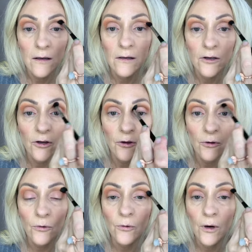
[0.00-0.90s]

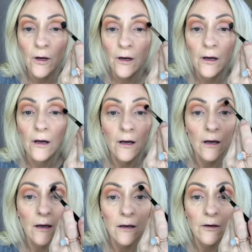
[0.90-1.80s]
to
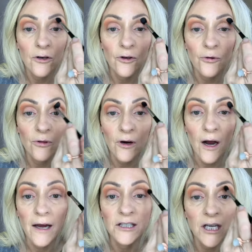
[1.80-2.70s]
do their
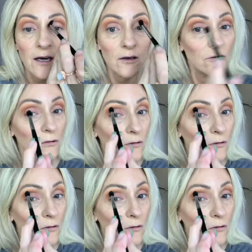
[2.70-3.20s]
eyeshadow.